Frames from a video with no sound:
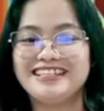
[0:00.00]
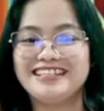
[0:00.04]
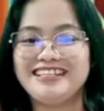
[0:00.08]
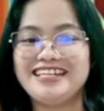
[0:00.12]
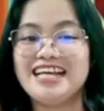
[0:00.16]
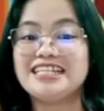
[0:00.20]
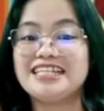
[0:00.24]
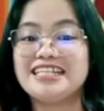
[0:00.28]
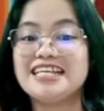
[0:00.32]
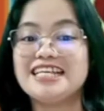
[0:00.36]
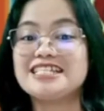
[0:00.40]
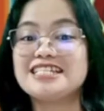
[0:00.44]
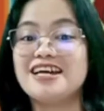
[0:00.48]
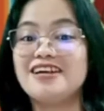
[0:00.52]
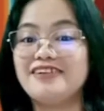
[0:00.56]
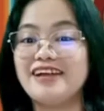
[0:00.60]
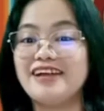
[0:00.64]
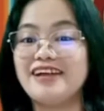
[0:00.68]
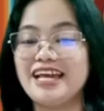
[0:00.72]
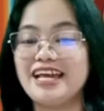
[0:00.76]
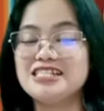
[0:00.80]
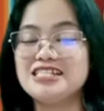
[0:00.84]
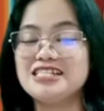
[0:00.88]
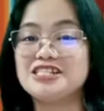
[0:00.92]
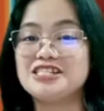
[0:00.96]
Let us
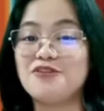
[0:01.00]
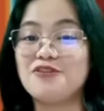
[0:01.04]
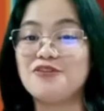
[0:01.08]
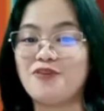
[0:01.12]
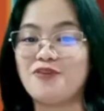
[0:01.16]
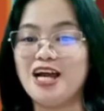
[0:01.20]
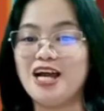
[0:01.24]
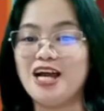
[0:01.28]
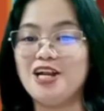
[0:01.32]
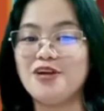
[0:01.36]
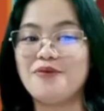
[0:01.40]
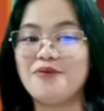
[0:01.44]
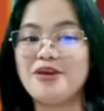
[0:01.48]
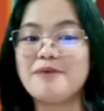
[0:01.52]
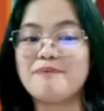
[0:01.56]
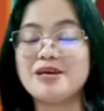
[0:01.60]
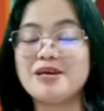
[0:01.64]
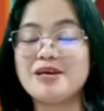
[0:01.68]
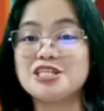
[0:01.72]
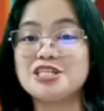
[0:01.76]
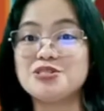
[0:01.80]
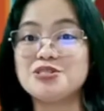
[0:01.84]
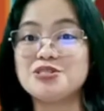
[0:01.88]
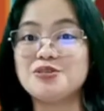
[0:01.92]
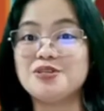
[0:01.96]
arrange the following
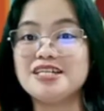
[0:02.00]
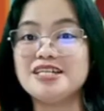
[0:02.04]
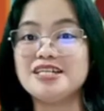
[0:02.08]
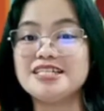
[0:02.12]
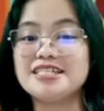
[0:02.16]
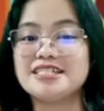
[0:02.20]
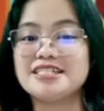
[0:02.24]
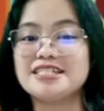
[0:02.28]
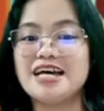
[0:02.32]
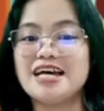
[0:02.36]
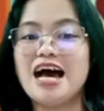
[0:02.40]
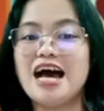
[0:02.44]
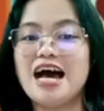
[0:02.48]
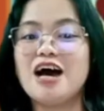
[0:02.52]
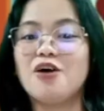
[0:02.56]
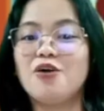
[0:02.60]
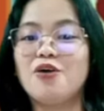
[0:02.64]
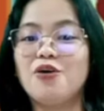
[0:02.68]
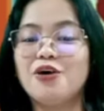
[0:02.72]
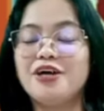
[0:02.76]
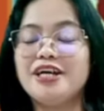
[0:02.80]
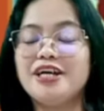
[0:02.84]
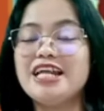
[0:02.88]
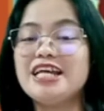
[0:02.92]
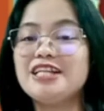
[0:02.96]
pictures
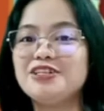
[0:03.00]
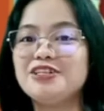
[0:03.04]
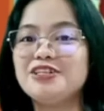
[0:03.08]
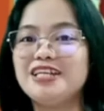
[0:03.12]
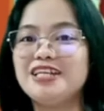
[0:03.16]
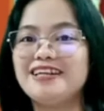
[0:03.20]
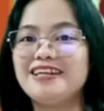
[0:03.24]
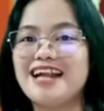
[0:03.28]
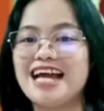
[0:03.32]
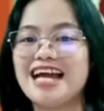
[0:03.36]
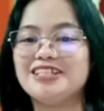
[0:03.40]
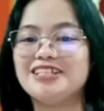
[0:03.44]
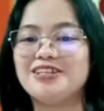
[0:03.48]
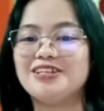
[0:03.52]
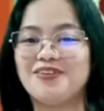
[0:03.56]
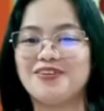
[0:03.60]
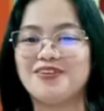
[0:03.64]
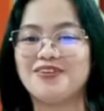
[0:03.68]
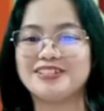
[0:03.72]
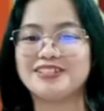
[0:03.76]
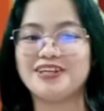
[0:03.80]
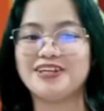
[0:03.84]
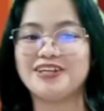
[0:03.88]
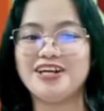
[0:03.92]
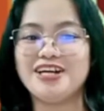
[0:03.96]
according to the right
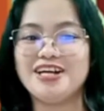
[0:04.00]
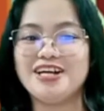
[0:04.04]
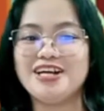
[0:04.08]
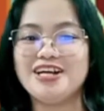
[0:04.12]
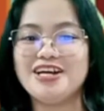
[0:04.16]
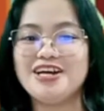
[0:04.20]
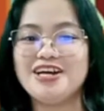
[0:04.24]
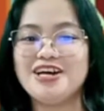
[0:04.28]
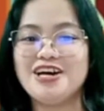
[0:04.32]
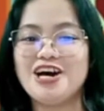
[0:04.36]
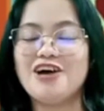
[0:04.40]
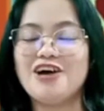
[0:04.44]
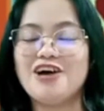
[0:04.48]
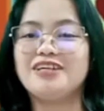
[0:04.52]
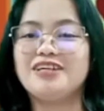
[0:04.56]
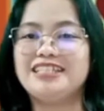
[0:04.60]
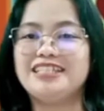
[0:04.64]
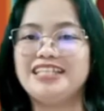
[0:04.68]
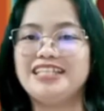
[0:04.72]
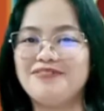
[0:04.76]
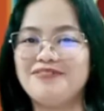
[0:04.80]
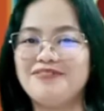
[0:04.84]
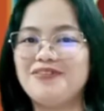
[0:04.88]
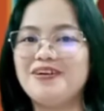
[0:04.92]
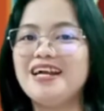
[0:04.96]
order of the
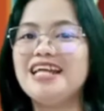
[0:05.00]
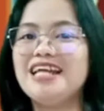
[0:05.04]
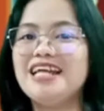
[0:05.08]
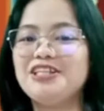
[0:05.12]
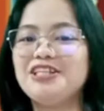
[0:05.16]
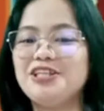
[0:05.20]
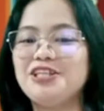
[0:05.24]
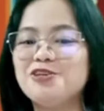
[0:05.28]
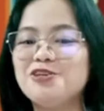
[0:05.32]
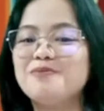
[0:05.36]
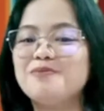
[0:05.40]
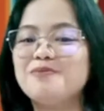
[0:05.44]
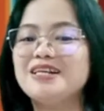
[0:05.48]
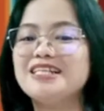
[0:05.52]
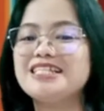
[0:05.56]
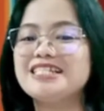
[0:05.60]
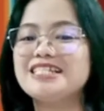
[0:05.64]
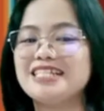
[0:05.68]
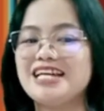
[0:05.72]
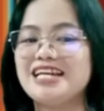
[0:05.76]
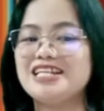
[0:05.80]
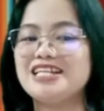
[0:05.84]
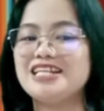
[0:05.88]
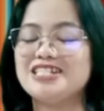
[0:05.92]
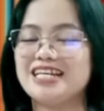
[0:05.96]
different human
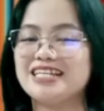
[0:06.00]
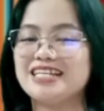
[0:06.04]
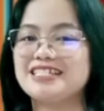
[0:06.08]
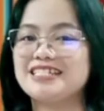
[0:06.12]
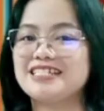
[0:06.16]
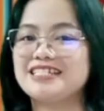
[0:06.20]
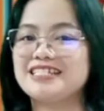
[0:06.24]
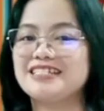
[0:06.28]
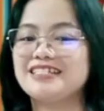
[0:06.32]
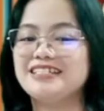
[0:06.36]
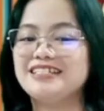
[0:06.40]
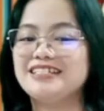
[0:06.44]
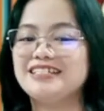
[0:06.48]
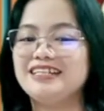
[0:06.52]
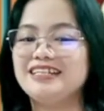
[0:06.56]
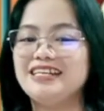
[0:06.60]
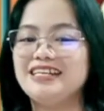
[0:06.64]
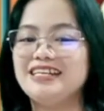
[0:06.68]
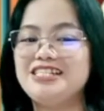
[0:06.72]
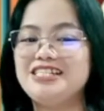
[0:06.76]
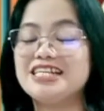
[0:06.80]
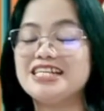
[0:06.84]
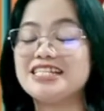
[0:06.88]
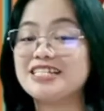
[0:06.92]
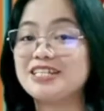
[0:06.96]
stages.
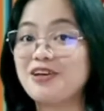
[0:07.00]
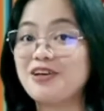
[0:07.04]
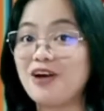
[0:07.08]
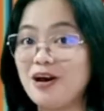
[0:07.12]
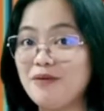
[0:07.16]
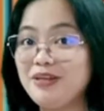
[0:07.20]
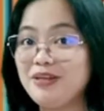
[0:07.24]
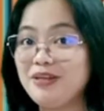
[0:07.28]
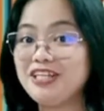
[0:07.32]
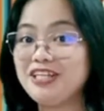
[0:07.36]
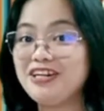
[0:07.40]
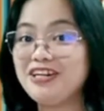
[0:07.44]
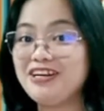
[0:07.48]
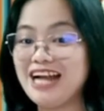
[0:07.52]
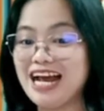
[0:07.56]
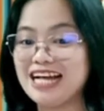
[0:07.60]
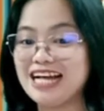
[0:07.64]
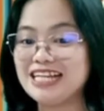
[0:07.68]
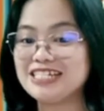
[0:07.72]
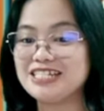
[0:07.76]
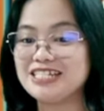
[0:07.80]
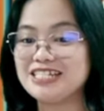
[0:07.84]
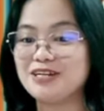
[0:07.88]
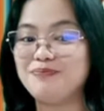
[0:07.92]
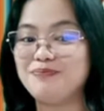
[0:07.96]
Just comment your
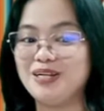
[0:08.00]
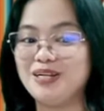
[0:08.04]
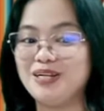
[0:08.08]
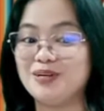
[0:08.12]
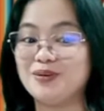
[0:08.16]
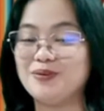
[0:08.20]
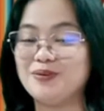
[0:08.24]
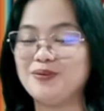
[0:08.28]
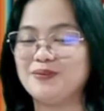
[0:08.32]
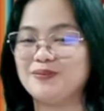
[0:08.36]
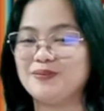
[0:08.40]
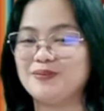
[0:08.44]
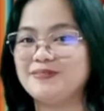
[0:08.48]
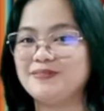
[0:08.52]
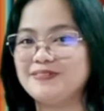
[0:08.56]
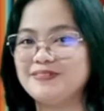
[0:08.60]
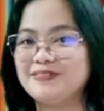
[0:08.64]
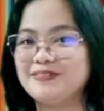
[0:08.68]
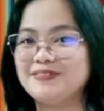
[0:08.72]
answer below.